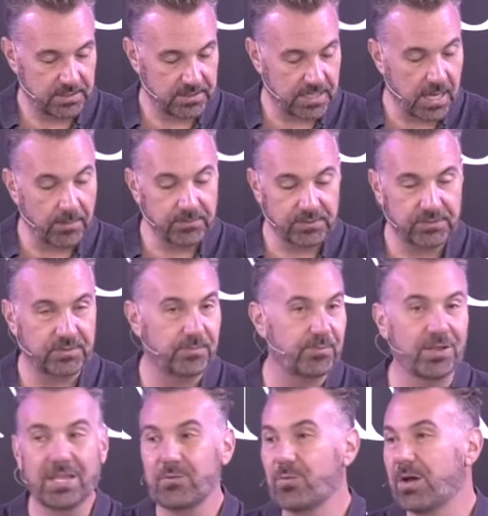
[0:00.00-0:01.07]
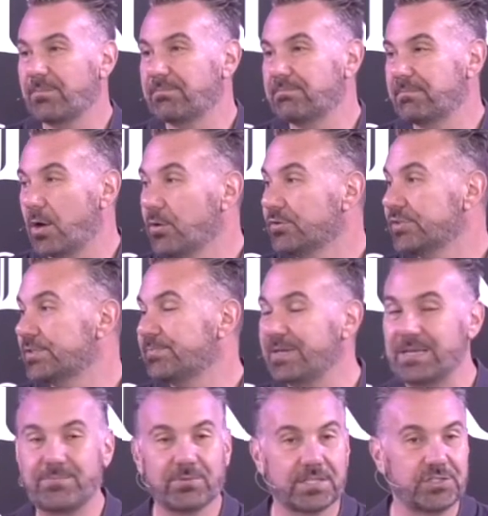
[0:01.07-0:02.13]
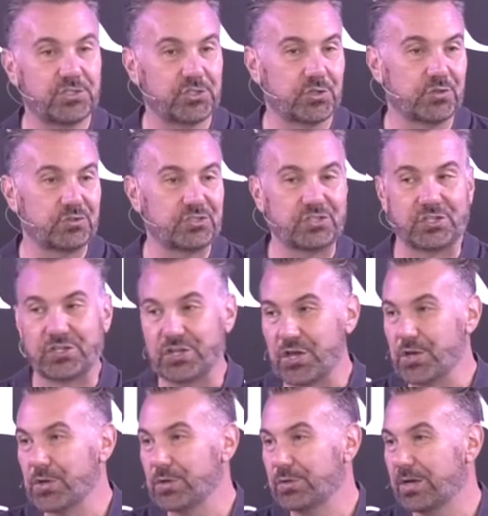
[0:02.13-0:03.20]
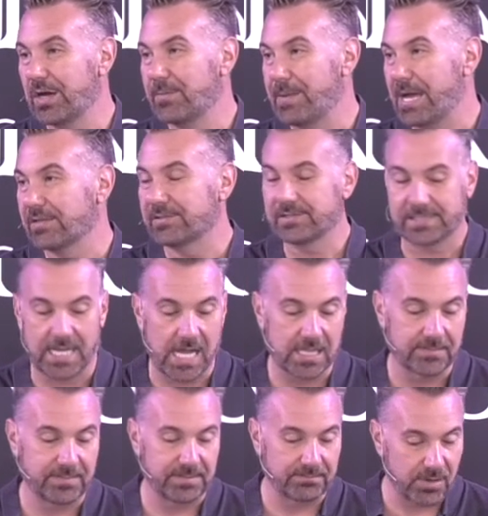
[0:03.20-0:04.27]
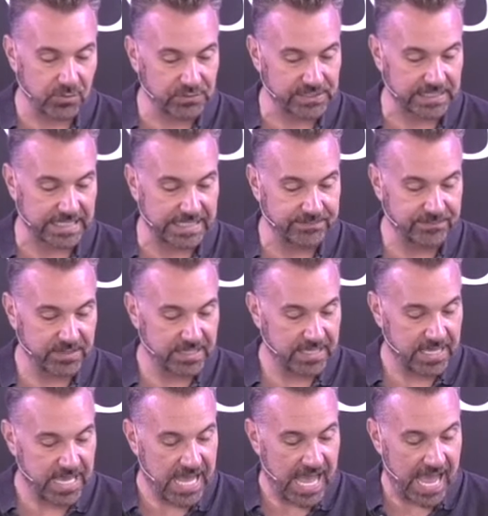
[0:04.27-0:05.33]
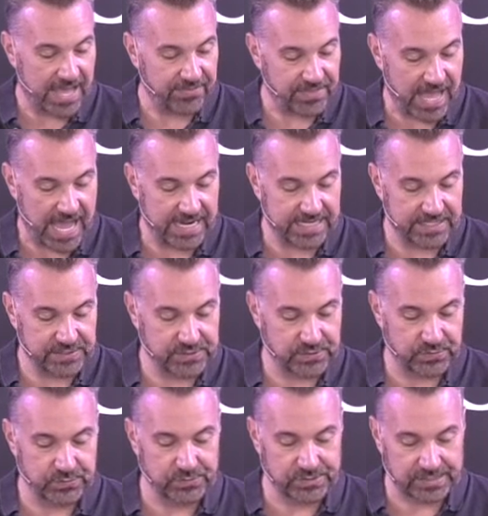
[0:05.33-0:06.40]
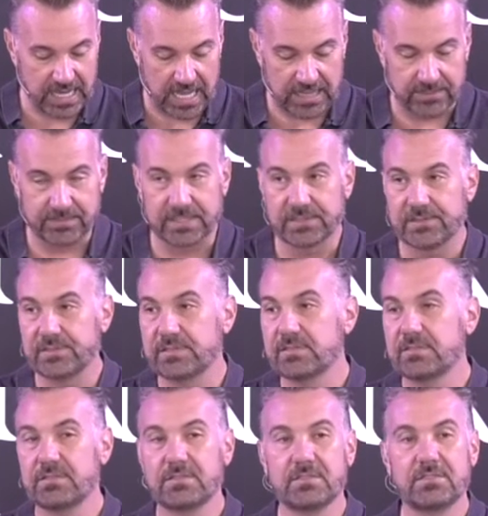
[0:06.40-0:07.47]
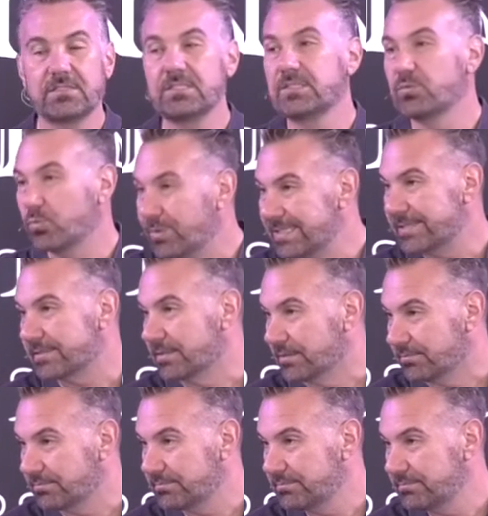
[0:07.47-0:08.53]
come to probably what most people in church know about Solomon mostly, and that is through Solomon's wisdom.